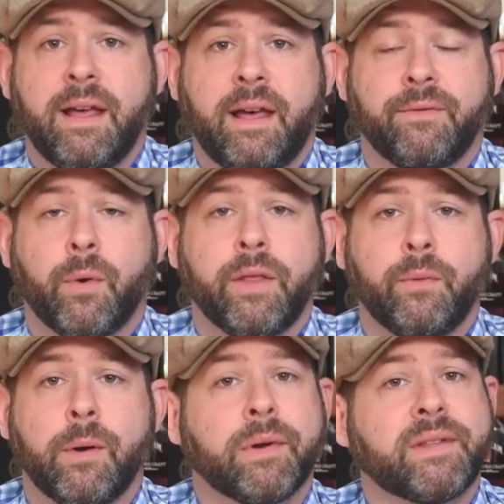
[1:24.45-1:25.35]
At
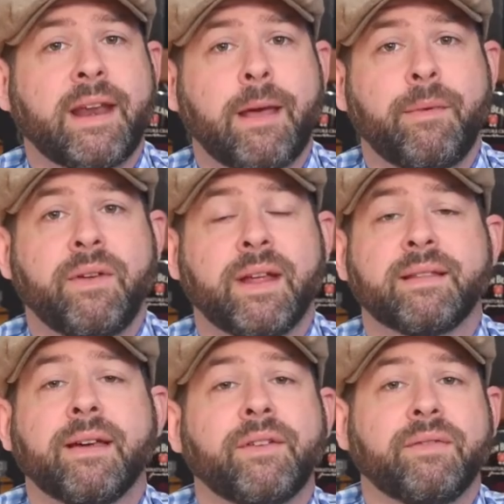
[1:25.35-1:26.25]
43% ABV and
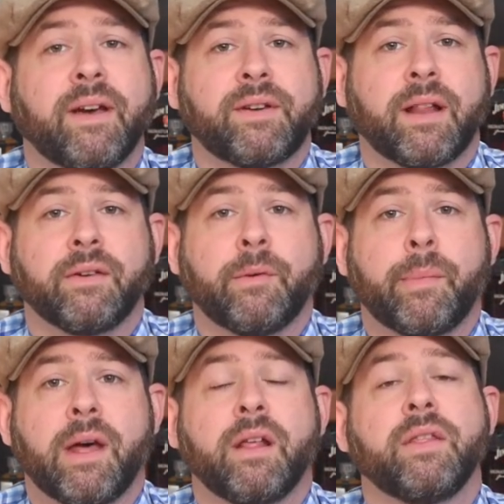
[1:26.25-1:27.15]
$75 a
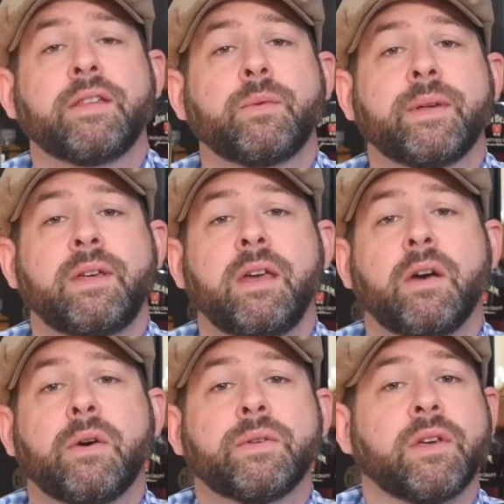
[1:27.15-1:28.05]
bottle, this whiskey
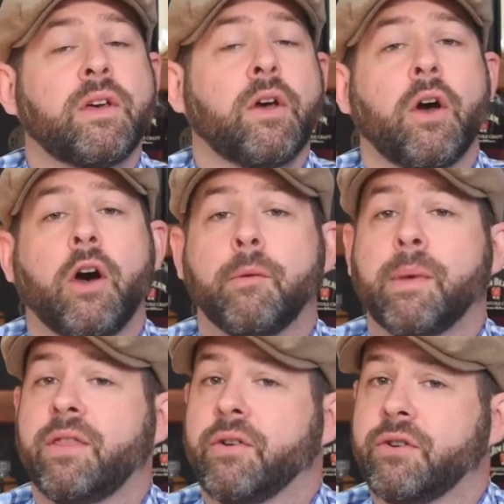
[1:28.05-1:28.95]
goes on
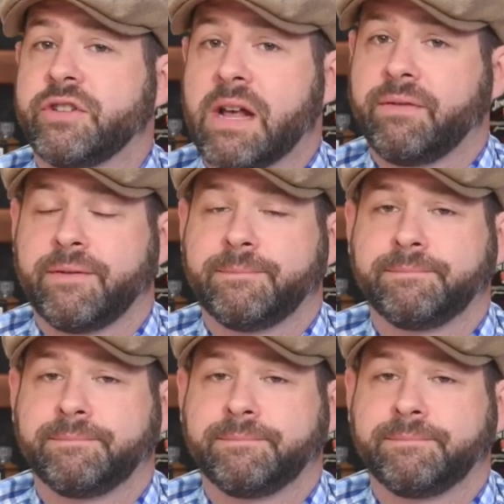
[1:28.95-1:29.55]
my third shelf.